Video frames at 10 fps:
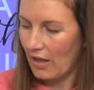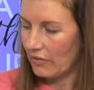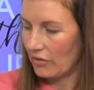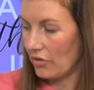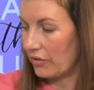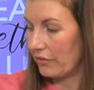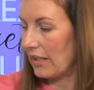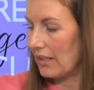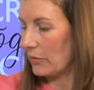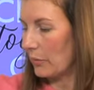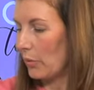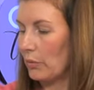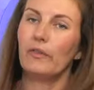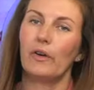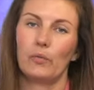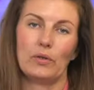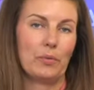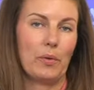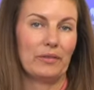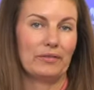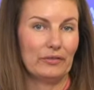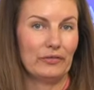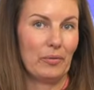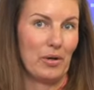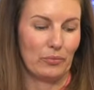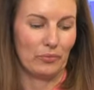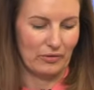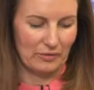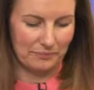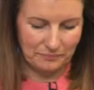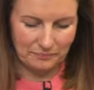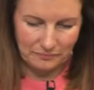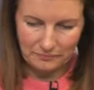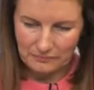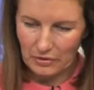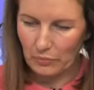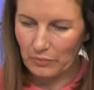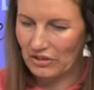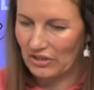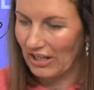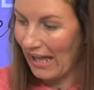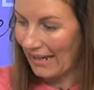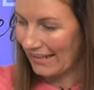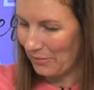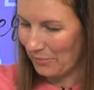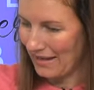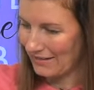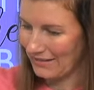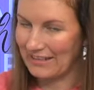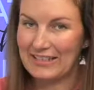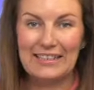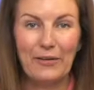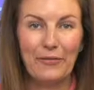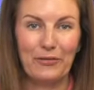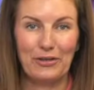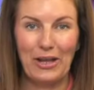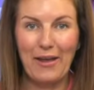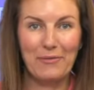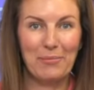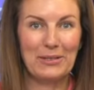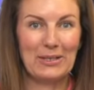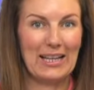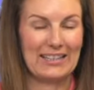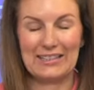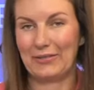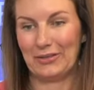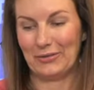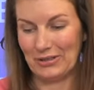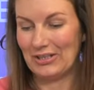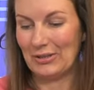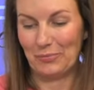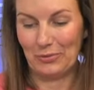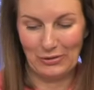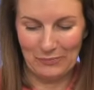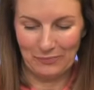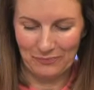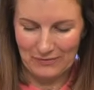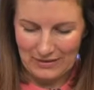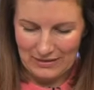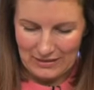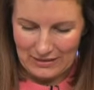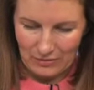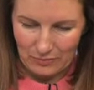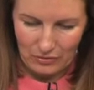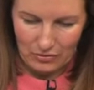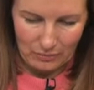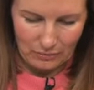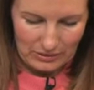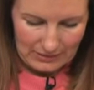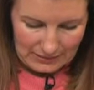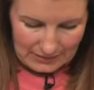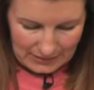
sort of classes, we always vote which one we've loved the most. So which you like the best. And it's different. Everybody likes different, which is brilliant. I'm just going to bring this in